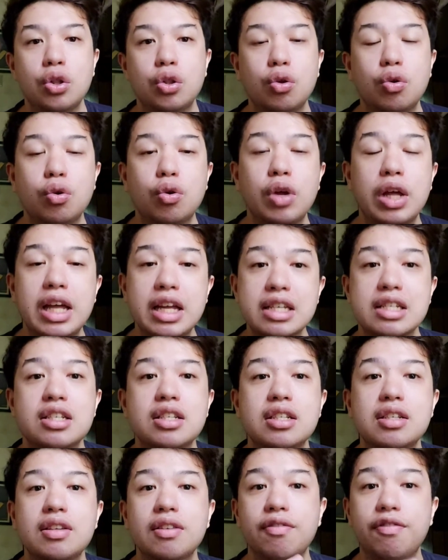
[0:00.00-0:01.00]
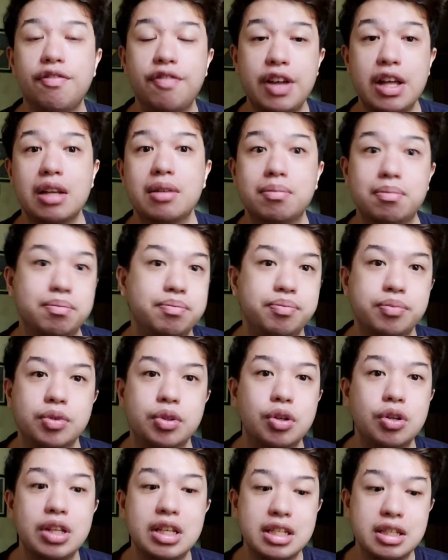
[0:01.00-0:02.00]
to his film
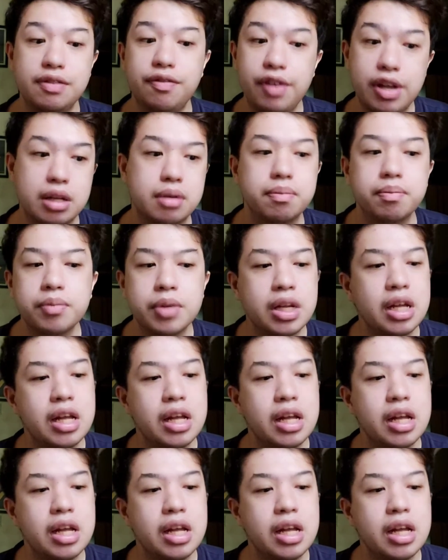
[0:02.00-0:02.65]
to this film.